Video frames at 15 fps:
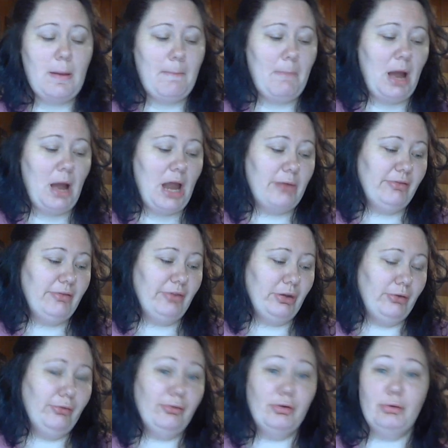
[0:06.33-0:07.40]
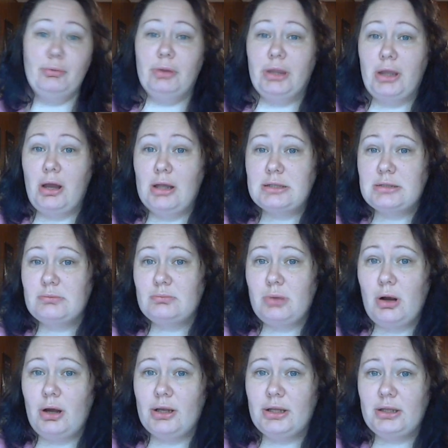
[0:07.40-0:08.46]
my review for a really awesome
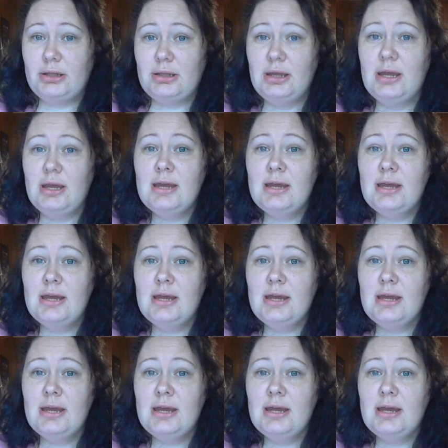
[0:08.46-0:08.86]
product